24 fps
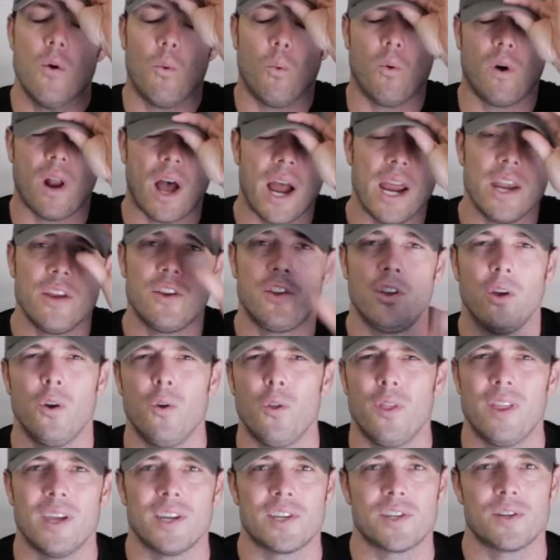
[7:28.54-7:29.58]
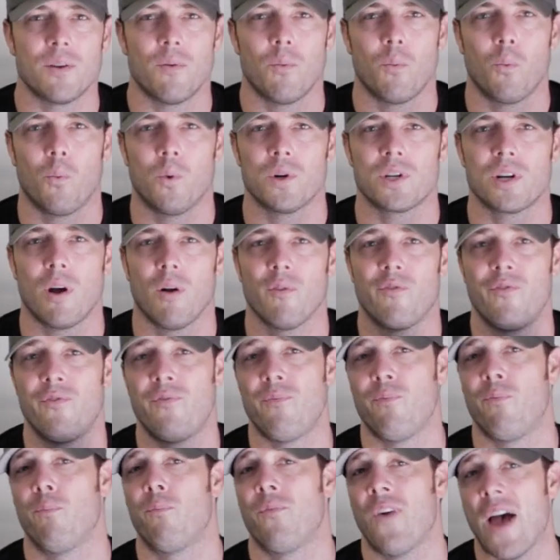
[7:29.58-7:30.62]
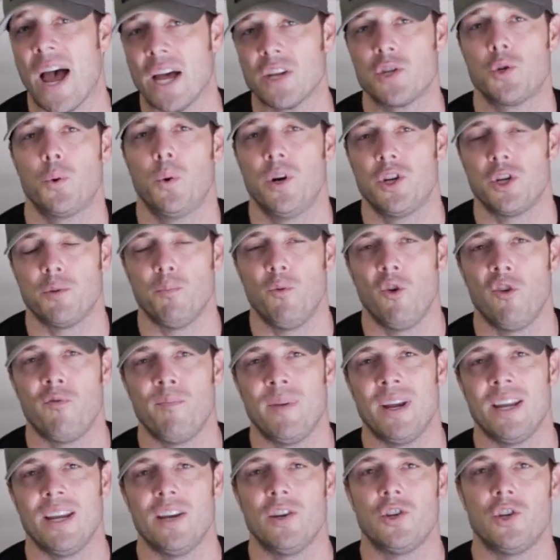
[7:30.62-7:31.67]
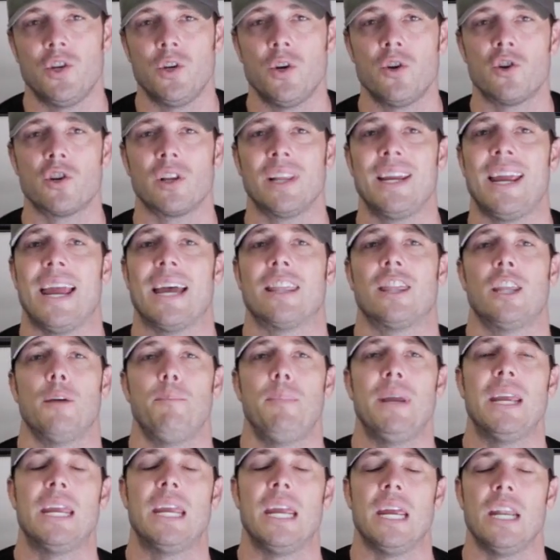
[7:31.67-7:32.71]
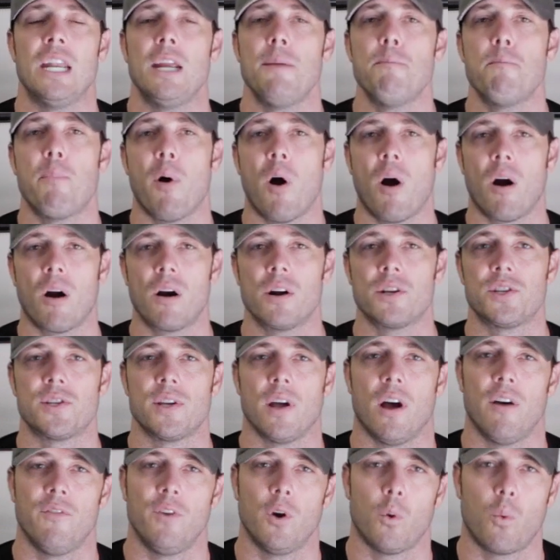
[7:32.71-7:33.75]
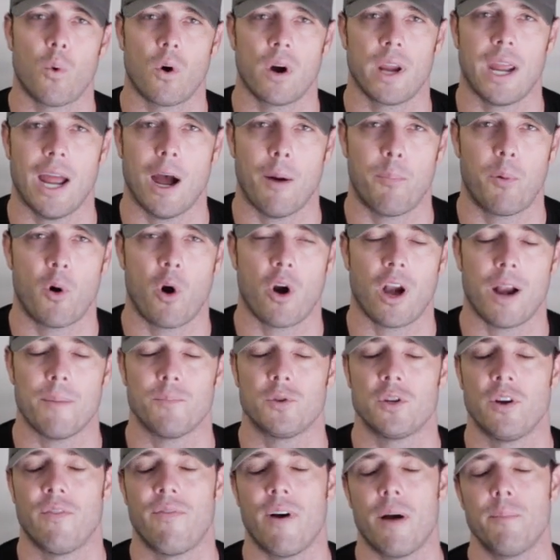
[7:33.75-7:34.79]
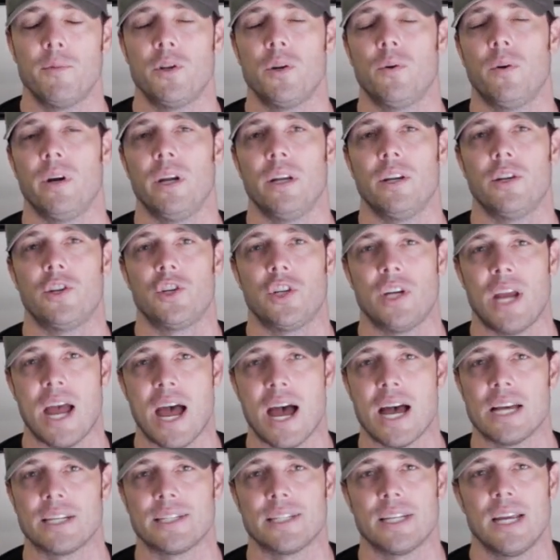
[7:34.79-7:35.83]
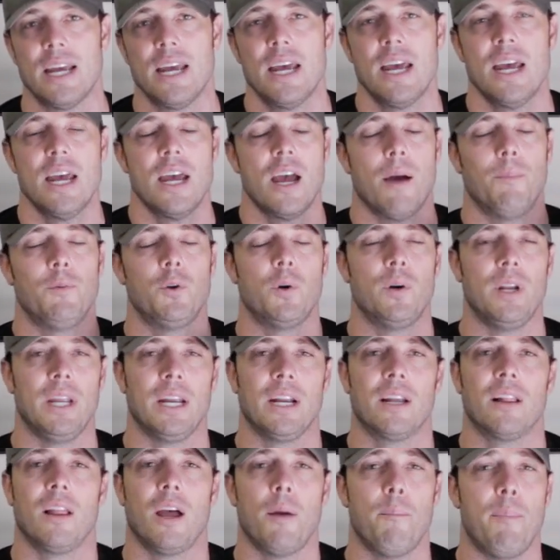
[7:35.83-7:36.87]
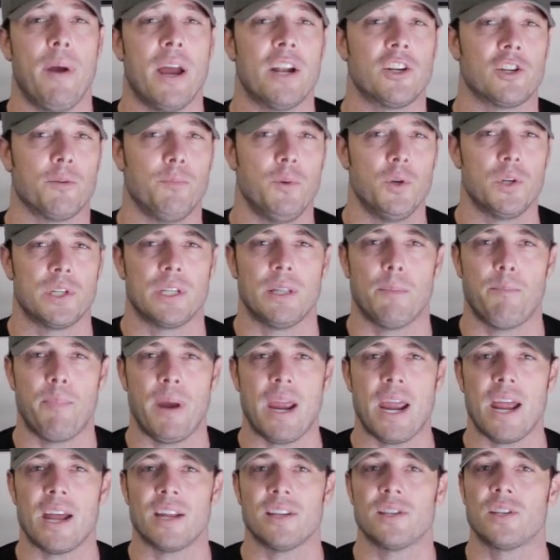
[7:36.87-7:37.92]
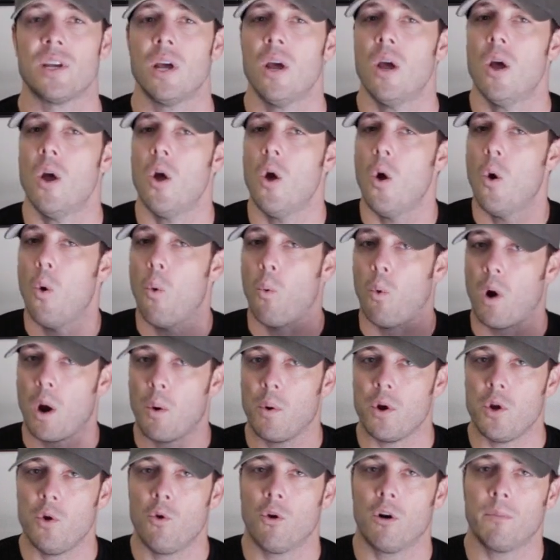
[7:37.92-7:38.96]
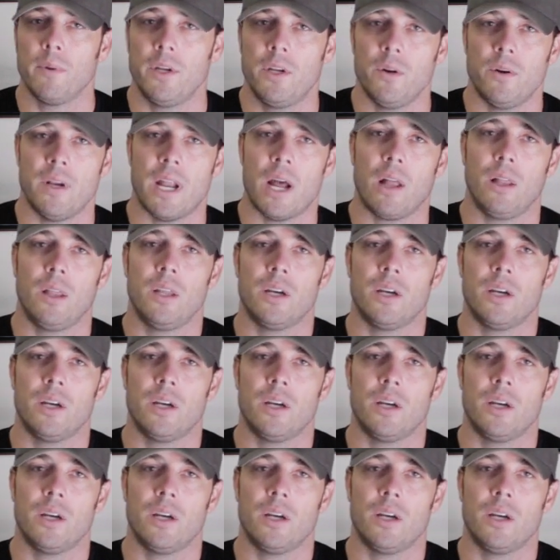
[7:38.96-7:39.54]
When I do this, what's called fast twitch movement is usually at the beginning parts of your workout program. So if I'm doing chest, I'm doing incline bench, I'm using the bands, what I would normally do, now